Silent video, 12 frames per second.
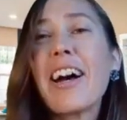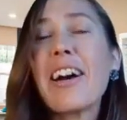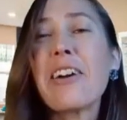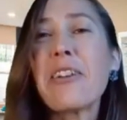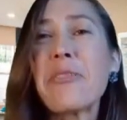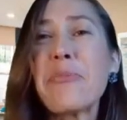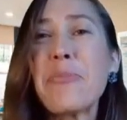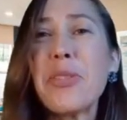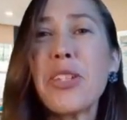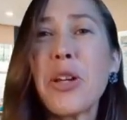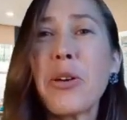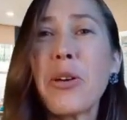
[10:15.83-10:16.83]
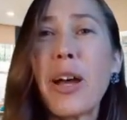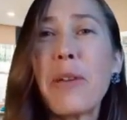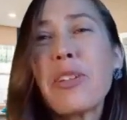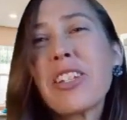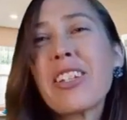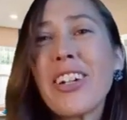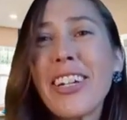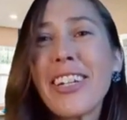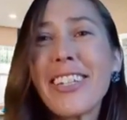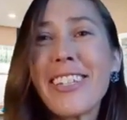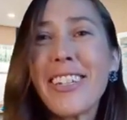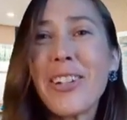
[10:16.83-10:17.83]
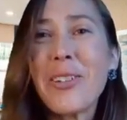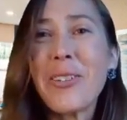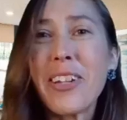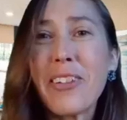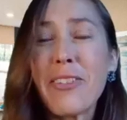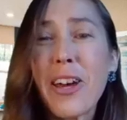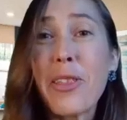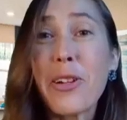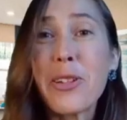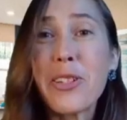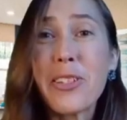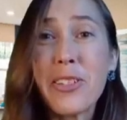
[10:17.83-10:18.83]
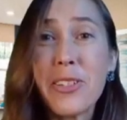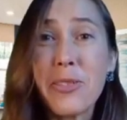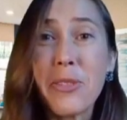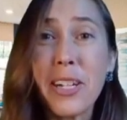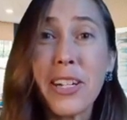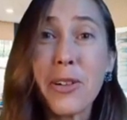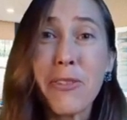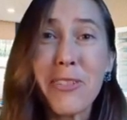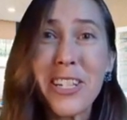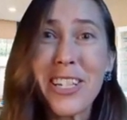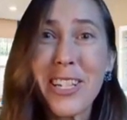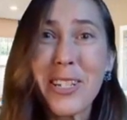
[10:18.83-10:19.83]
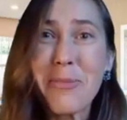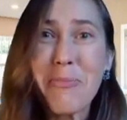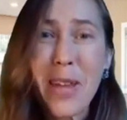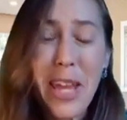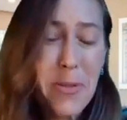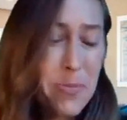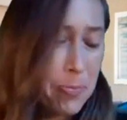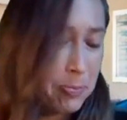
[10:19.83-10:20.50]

So I'm just curious to know if others do read it or if it's just me.